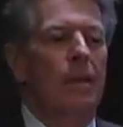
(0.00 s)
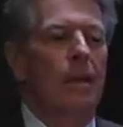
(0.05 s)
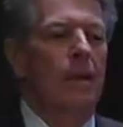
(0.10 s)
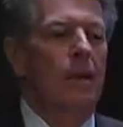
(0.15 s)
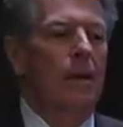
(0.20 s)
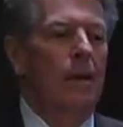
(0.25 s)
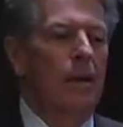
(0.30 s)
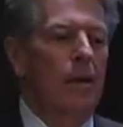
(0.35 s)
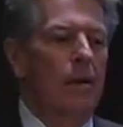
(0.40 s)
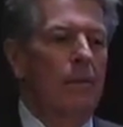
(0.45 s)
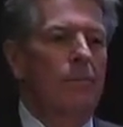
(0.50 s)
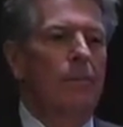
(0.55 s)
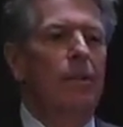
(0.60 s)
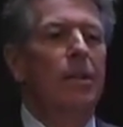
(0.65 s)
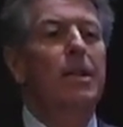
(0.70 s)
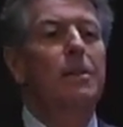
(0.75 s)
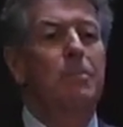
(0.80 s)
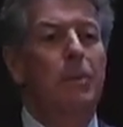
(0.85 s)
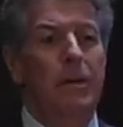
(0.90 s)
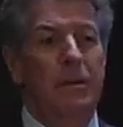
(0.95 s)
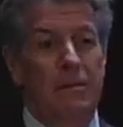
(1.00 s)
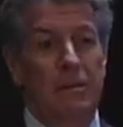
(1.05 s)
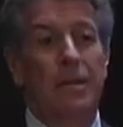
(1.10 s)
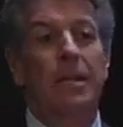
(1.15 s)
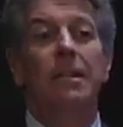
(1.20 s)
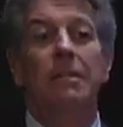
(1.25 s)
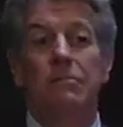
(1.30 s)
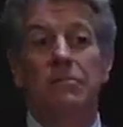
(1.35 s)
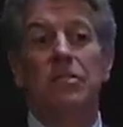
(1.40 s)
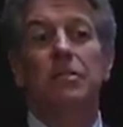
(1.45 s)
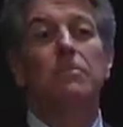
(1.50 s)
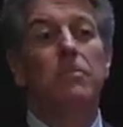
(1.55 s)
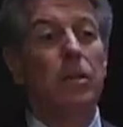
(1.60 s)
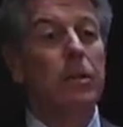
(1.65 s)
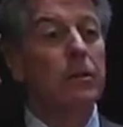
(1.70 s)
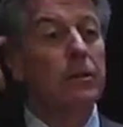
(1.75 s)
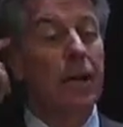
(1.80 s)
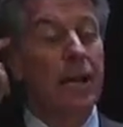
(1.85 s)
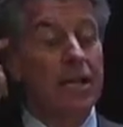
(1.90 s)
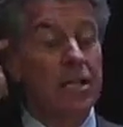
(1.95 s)
That he
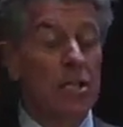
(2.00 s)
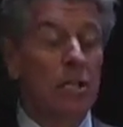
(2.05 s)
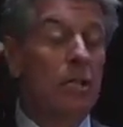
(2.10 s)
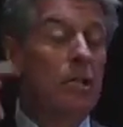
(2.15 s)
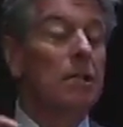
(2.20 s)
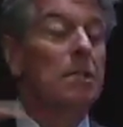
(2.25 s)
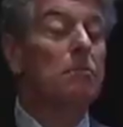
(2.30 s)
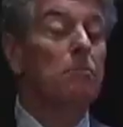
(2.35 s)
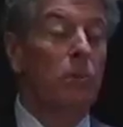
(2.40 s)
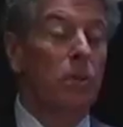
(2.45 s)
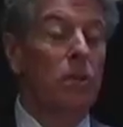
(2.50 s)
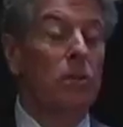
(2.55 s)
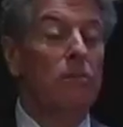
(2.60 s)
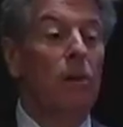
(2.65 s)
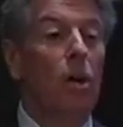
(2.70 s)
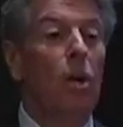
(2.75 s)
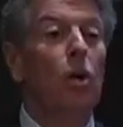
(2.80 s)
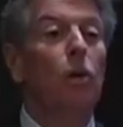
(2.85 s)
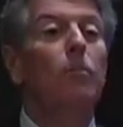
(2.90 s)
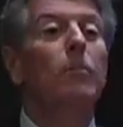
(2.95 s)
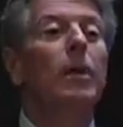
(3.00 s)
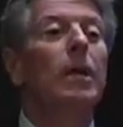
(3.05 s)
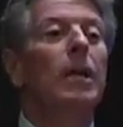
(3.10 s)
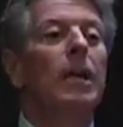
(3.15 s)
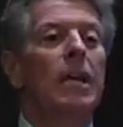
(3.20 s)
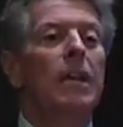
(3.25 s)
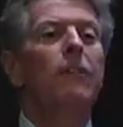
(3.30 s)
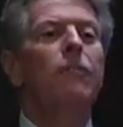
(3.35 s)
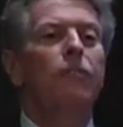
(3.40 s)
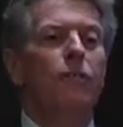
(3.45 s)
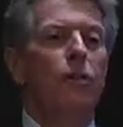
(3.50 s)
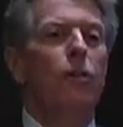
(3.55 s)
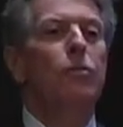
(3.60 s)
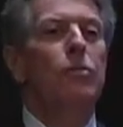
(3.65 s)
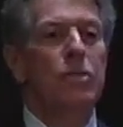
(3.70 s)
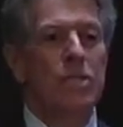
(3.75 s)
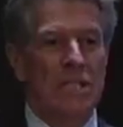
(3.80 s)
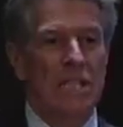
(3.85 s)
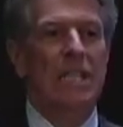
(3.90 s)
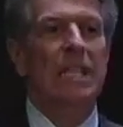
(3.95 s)
simply actually doesn't bring them home. He
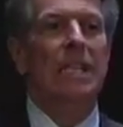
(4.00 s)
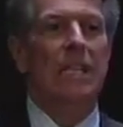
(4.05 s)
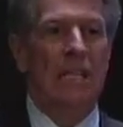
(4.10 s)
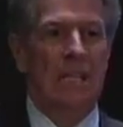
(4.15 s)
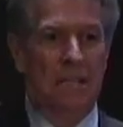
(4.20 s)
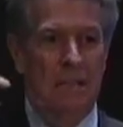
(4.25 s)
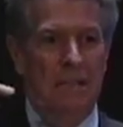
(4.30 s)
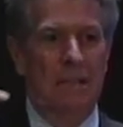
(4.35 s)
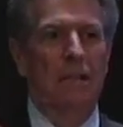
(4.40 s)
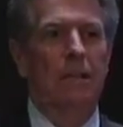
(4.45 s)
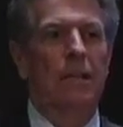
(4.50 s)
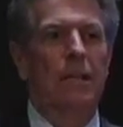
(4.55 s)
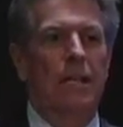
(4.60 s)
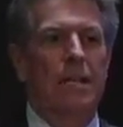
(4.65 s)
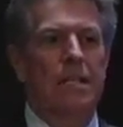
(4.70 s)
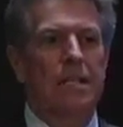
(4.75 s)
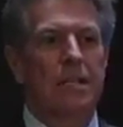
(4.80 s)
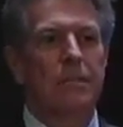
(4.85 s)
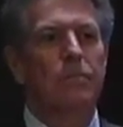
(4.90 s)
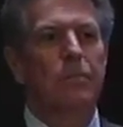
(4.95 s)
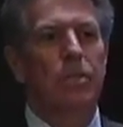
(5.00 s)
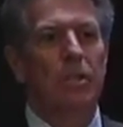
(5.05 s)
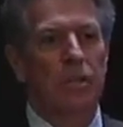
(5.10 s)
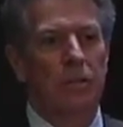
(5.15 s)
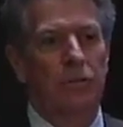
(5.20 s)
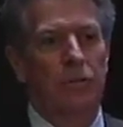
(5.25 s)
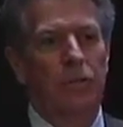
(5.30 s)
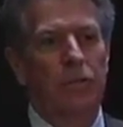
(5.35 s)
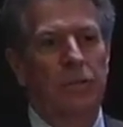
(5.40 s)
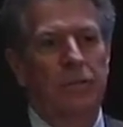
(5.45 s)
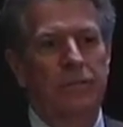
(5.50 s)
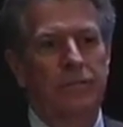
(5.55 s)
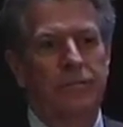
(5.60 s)
phones in and has them delivered.